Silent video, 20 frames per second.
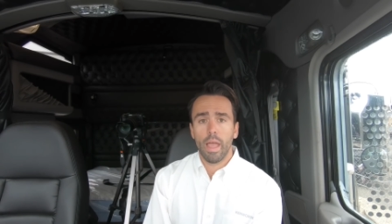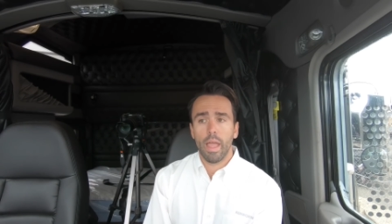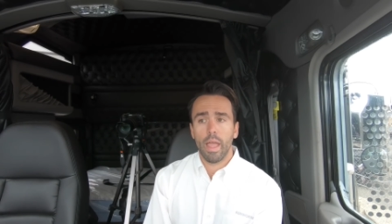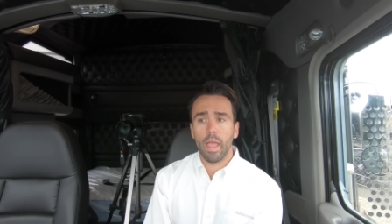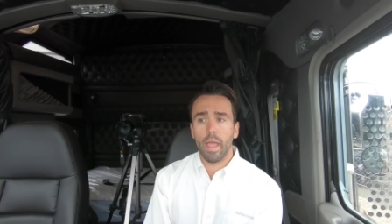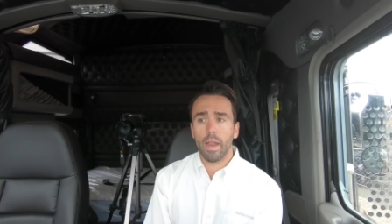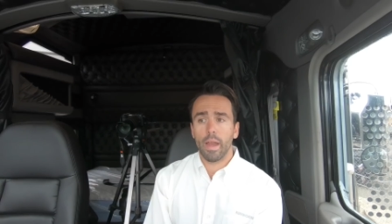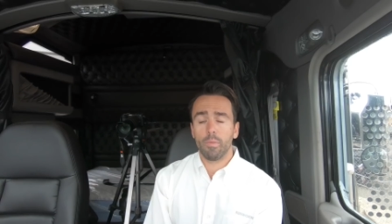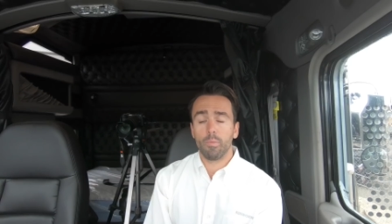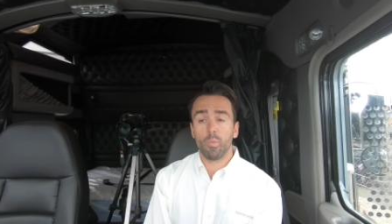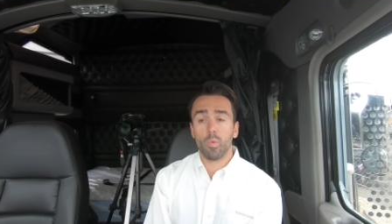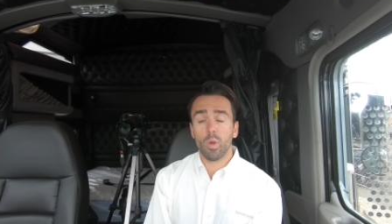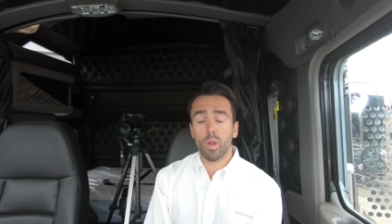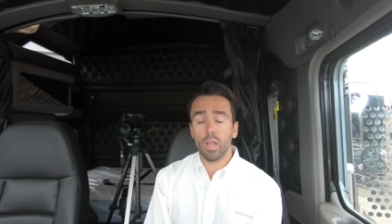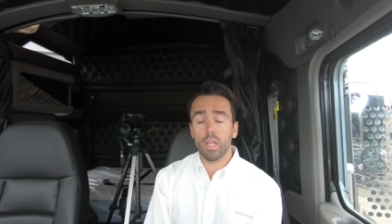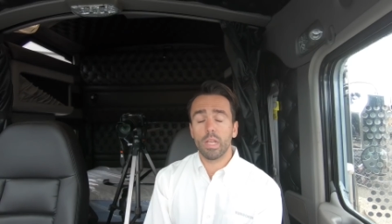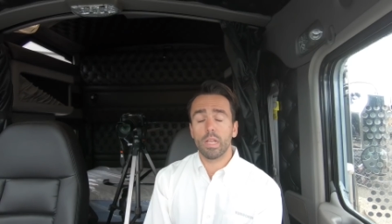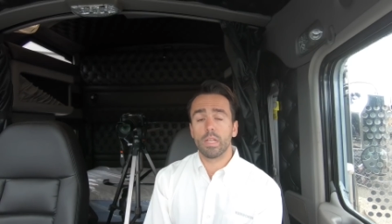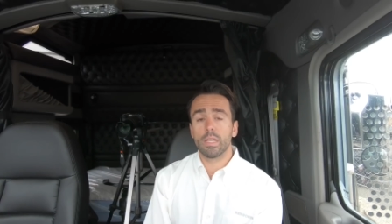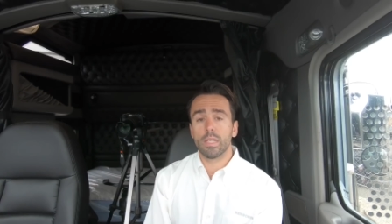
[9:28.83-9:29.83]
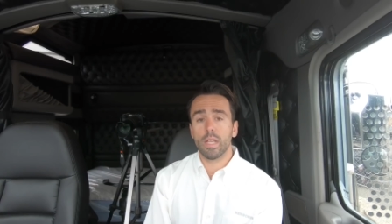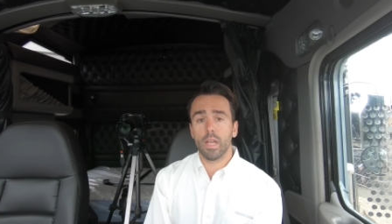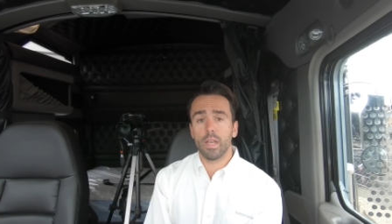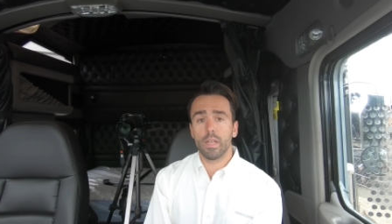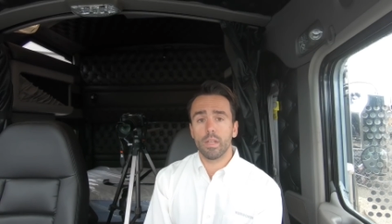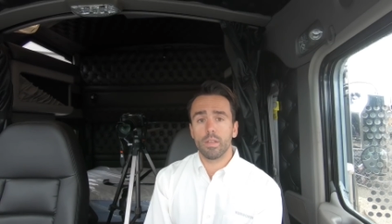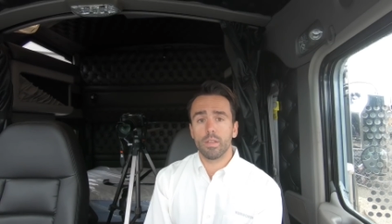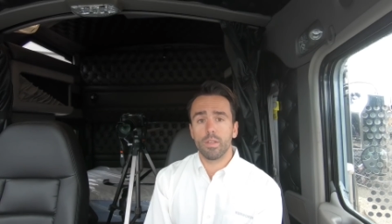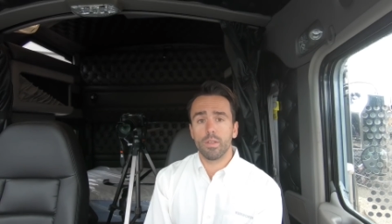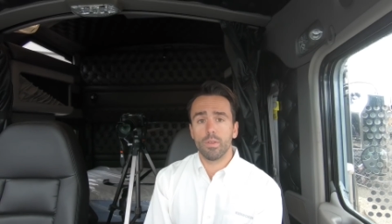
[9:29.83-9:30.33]
and I'm really
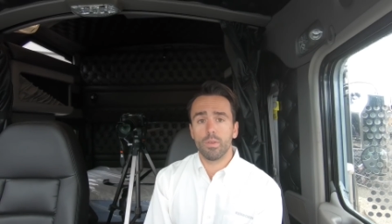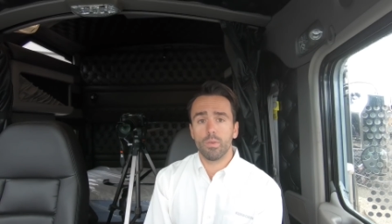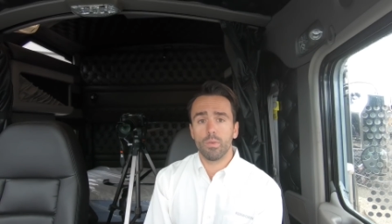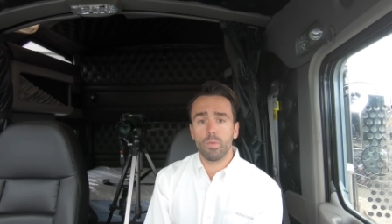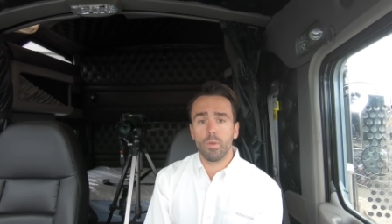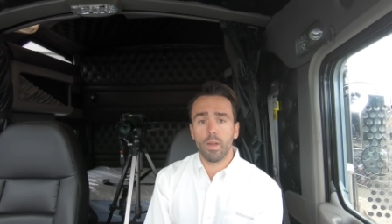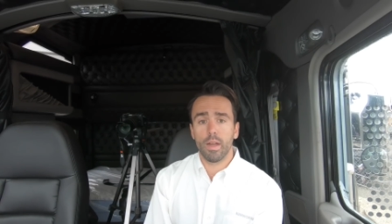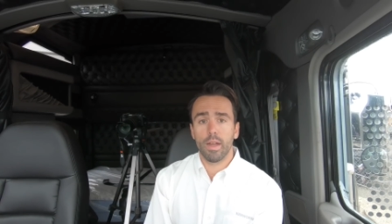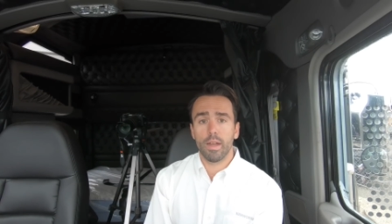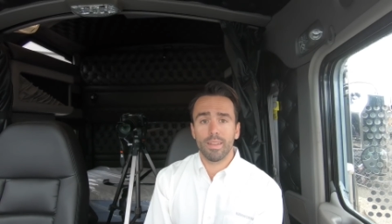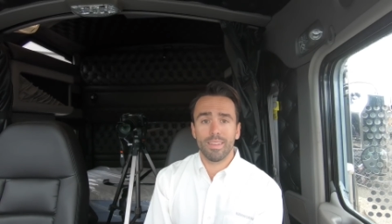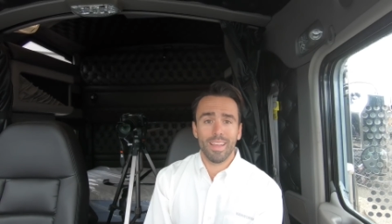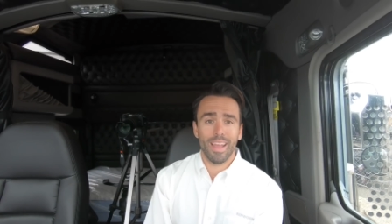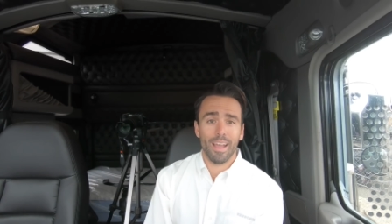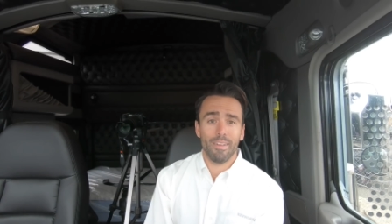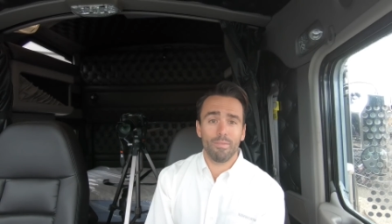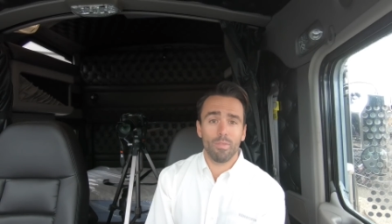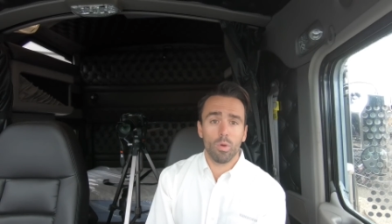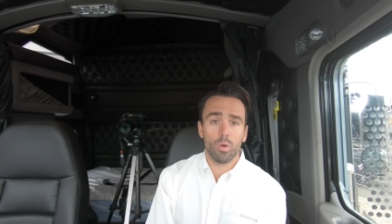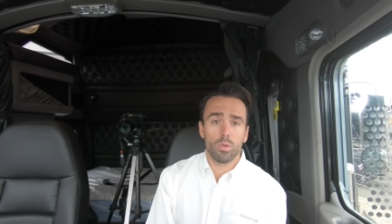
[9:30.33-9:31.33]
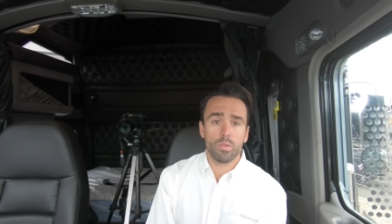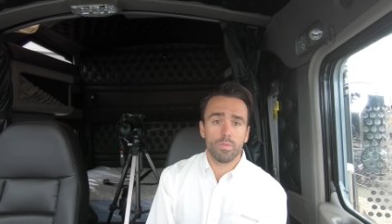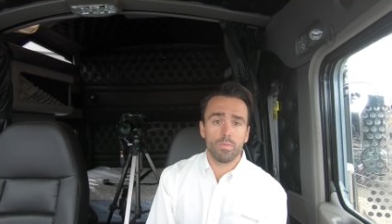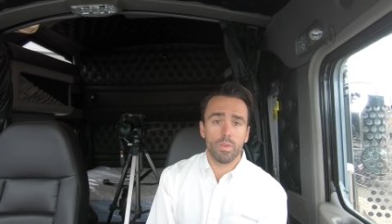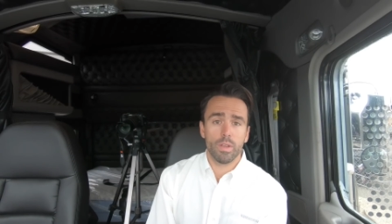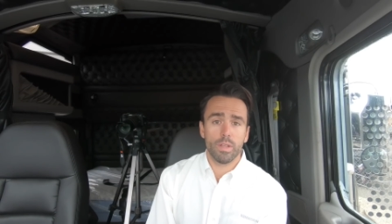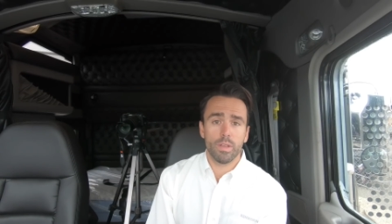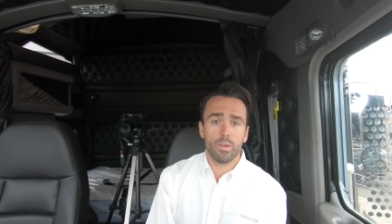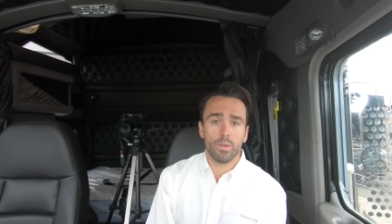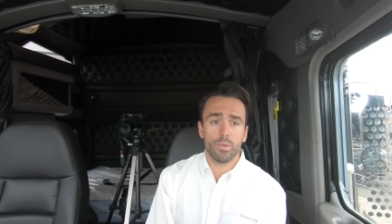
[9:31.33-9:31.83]
excited to have those
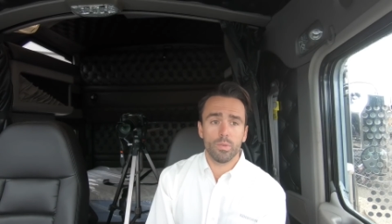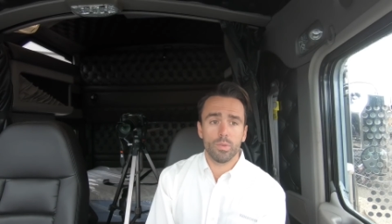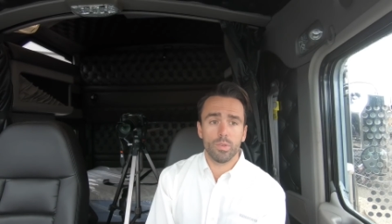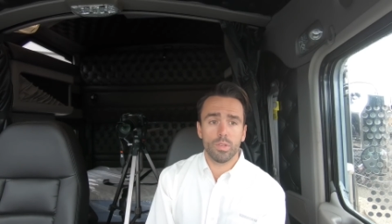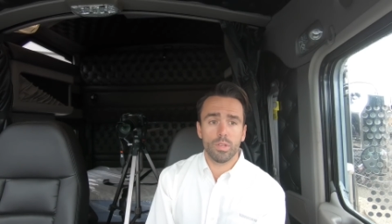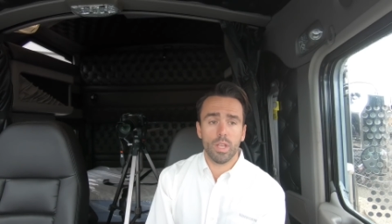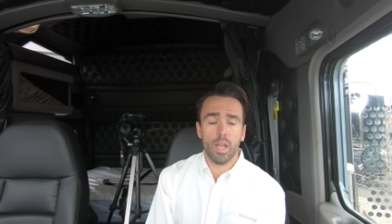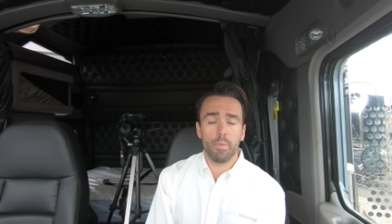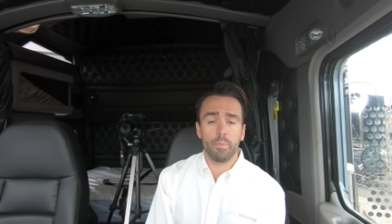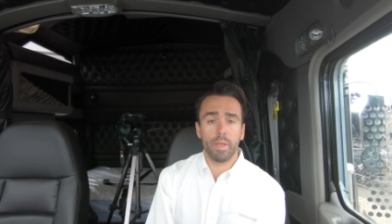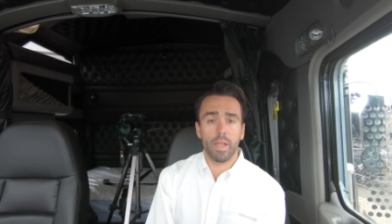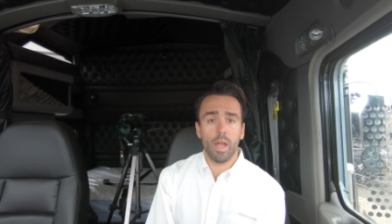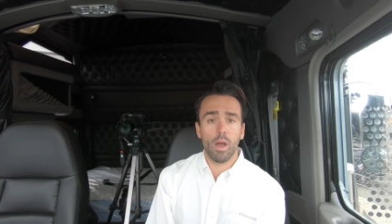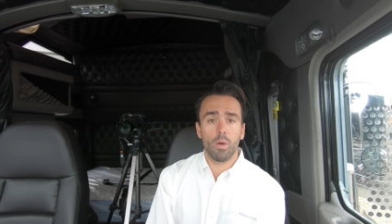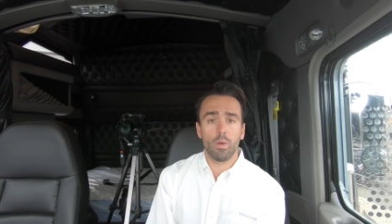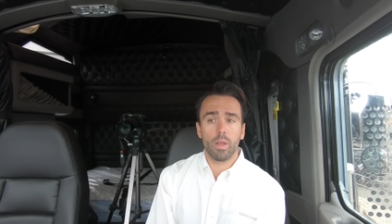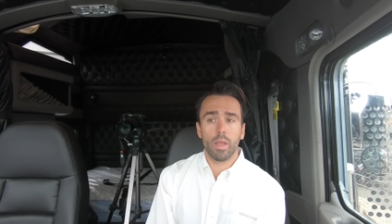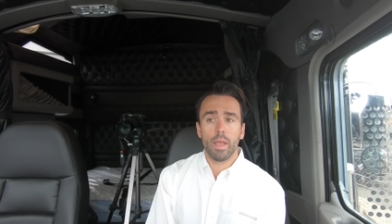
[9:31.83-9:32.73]
videos coming out.